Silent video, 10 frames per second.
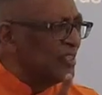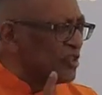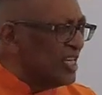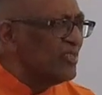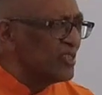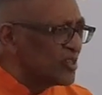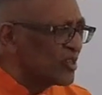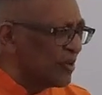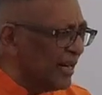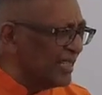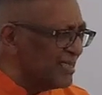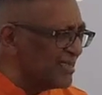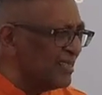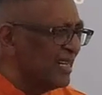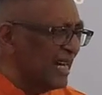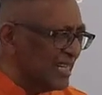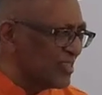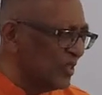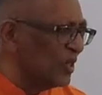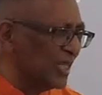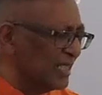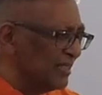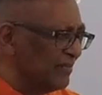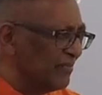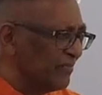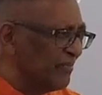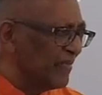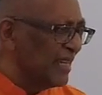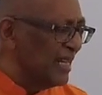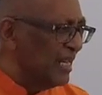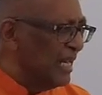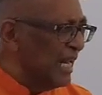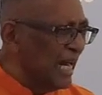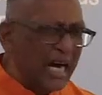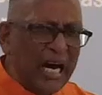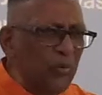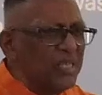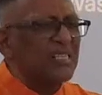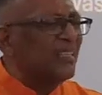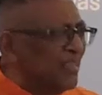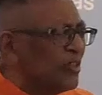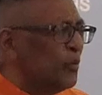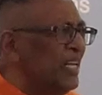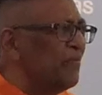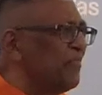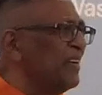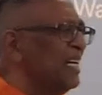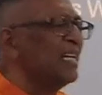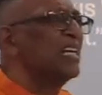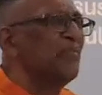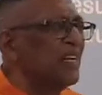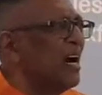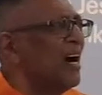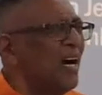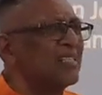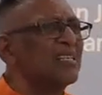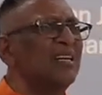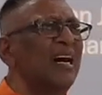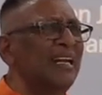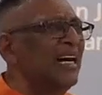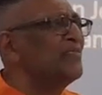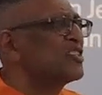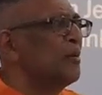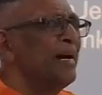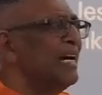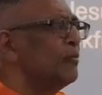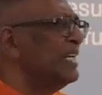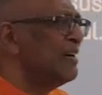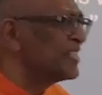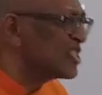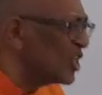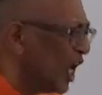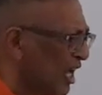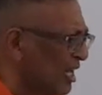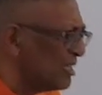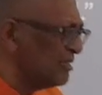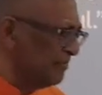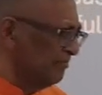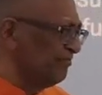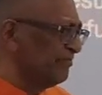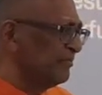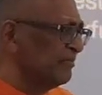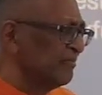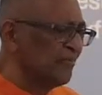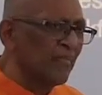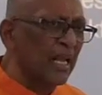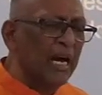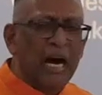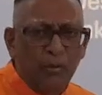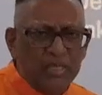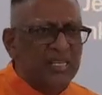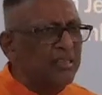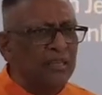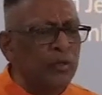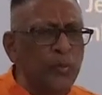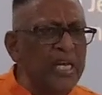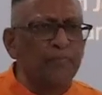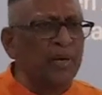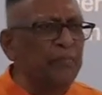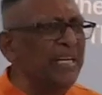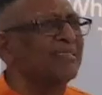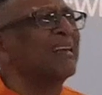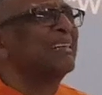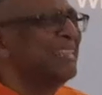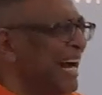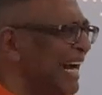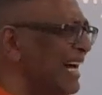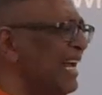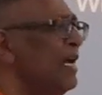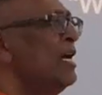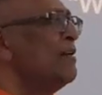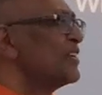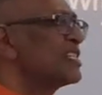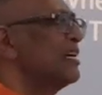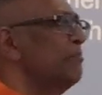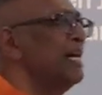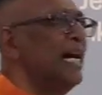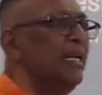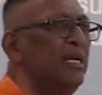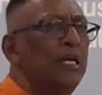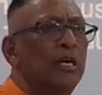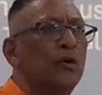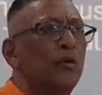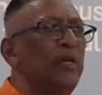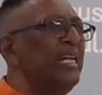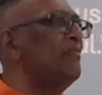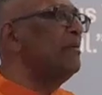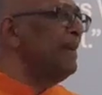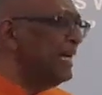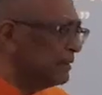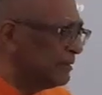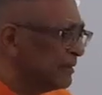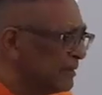Jesus Christ as Lord. How is it we've given our hearts and our lives to a man we never saw? How is it that we are prepared to die for somebody we never met?